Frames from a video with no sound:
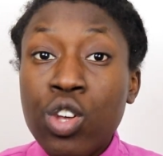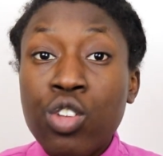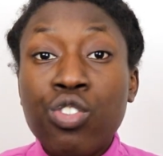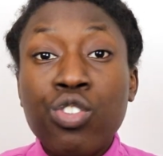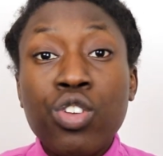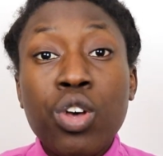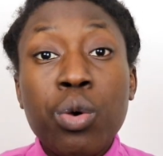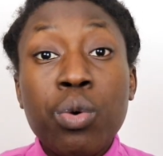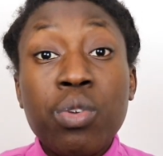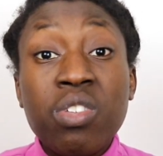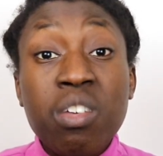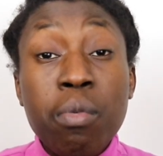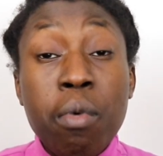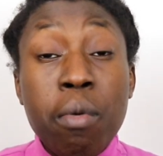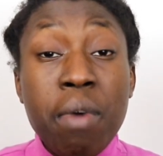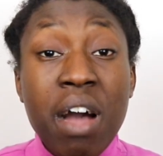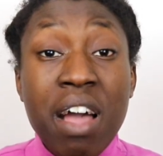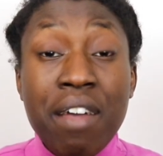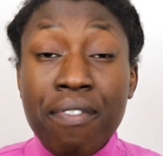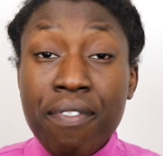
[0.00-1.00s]
So some
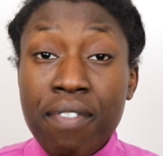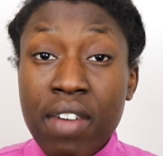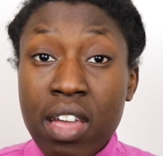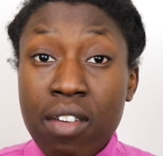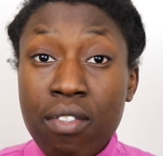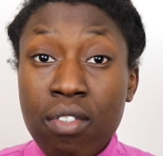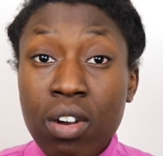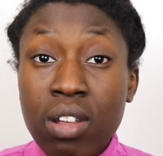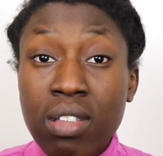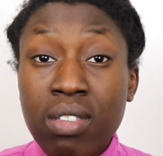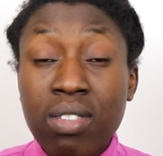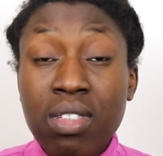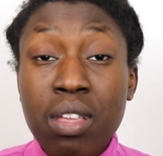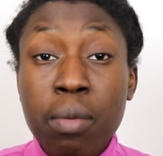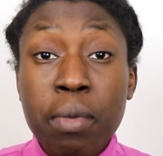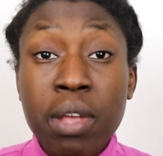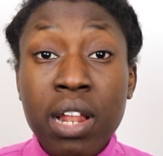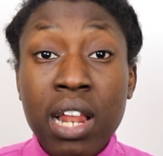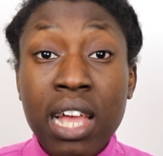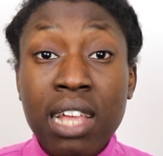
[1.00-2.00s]
of my favorite
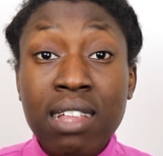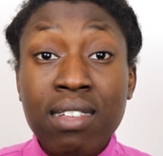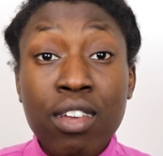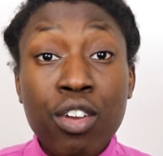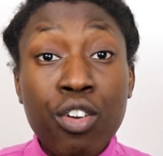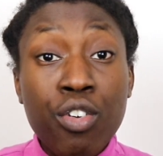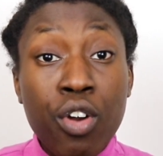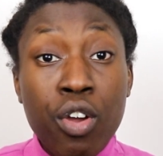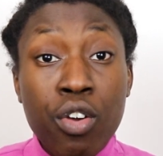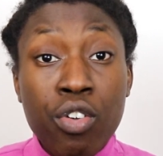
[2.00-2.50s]
stimulating